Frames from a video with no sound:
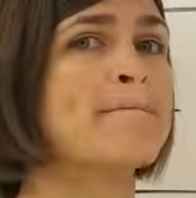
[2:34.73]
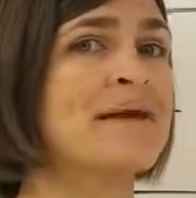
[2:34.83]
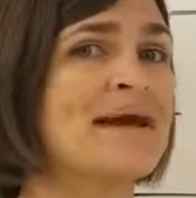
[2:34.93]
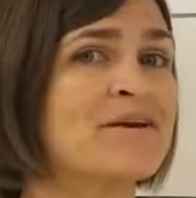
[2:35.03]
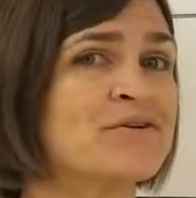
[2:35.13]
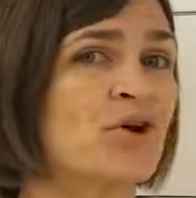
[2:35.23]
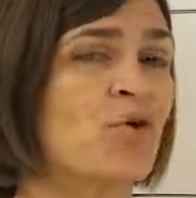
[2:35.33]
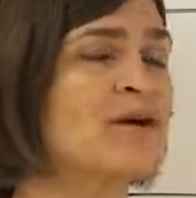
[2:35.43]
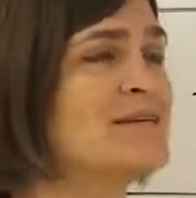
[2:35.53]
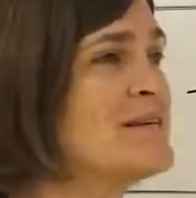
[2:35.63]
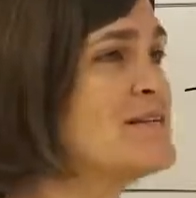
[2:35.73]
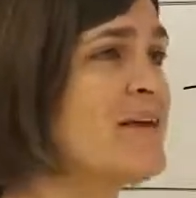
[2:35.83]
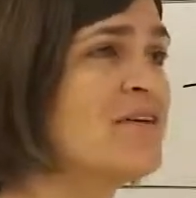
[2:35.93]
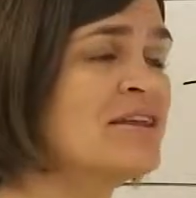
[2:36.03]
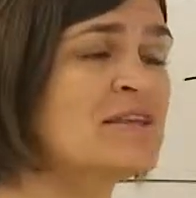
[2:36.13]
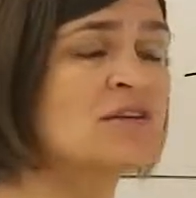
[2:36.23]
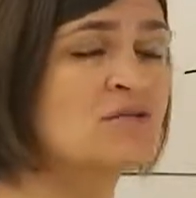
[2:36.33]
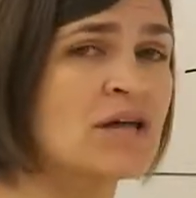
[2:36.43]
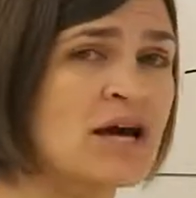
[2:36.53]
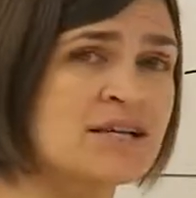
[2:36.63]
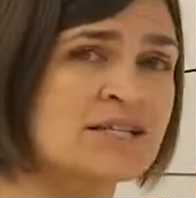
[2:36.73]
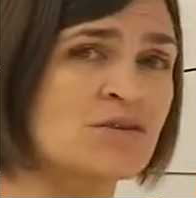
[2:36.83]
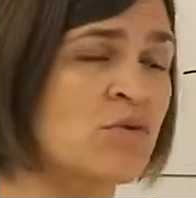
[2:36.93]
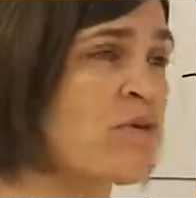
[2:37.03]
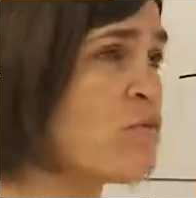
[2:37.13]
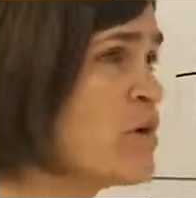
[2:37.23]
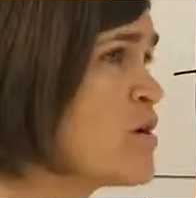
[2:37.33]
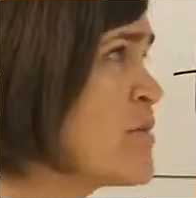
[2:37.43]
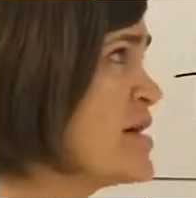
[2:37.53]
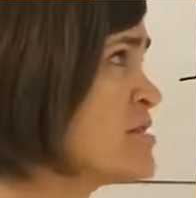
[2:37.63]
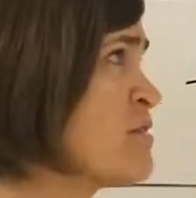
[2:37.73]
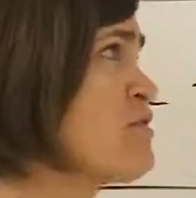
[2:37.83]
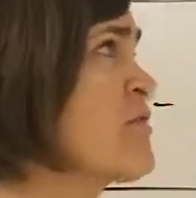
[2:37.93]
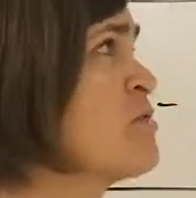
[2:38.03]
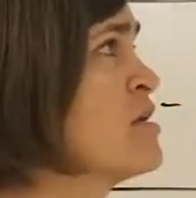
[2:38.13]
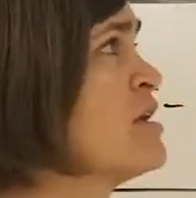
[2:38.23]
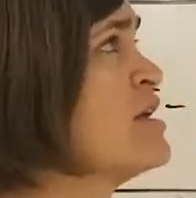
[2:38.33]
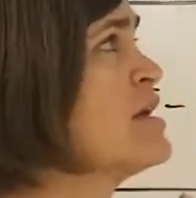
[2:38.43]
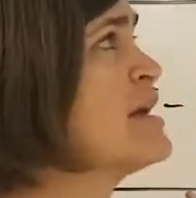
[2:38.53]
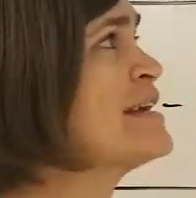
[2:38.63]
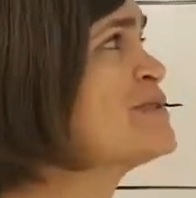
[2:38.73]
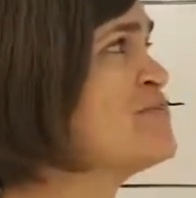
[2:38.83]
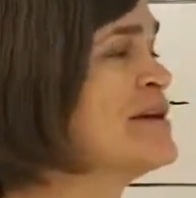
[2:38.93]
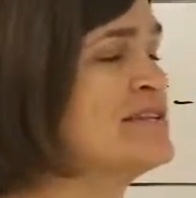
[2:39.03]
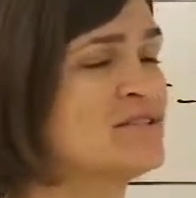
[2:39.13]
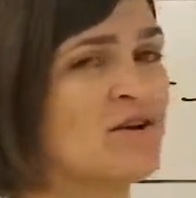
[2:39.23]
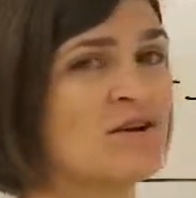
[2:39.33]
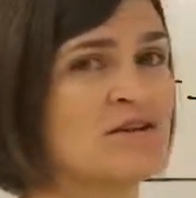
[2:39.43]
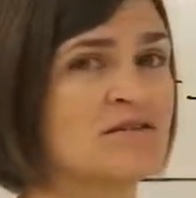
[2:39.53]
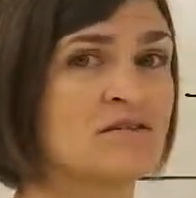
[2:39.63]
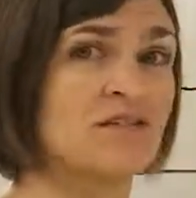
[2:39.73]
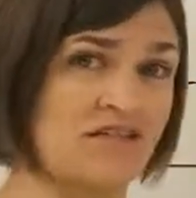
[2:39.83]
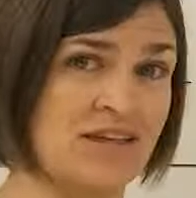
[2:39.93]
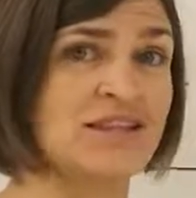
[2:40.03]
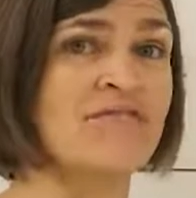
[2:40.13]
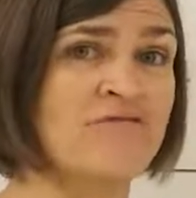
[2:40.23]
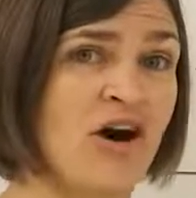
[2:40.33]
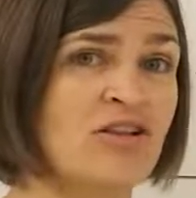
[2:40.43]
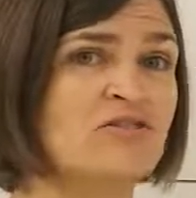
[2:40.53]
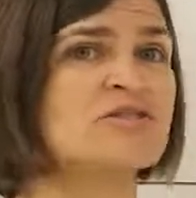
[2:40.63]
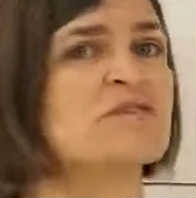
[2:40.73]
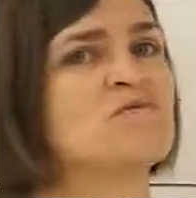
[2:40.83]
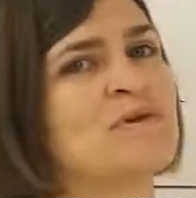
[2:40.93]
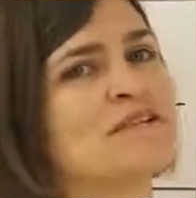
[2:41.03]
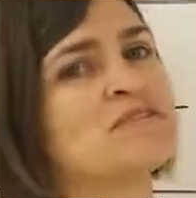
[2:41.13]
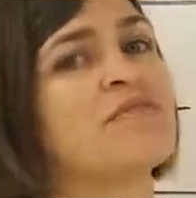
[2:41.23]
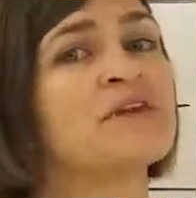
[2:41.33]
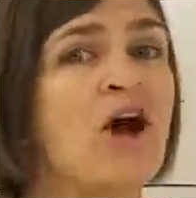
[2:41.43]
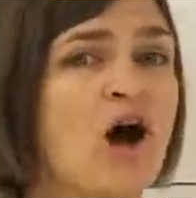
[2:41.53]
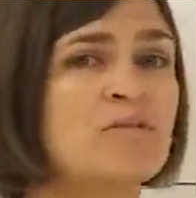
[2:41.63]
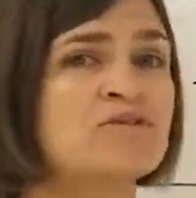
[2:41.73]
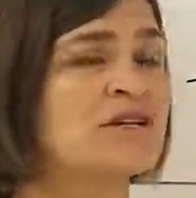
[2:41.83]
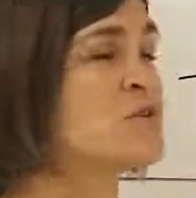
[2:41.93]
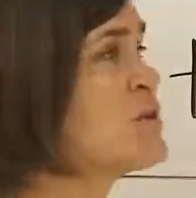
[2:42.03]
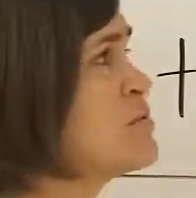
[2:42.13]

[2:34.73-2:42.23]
perro. It doesn't have anything to do with us or whether we are masculine or feminine. It's based on the thing that follows, it's based on the object that we